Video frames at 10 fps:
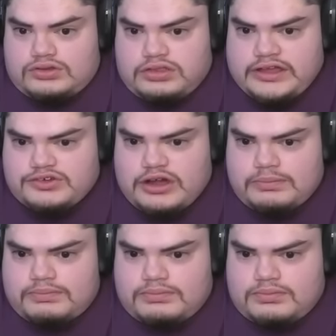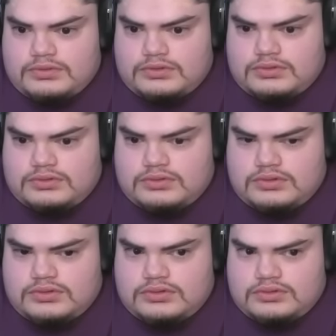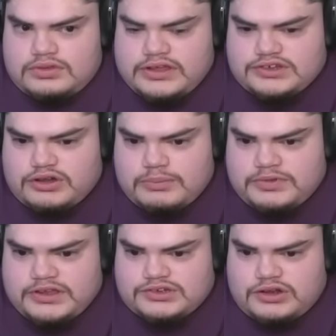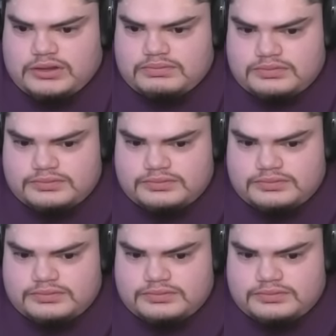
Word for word: Let it drop. Let it drop. Let it drop.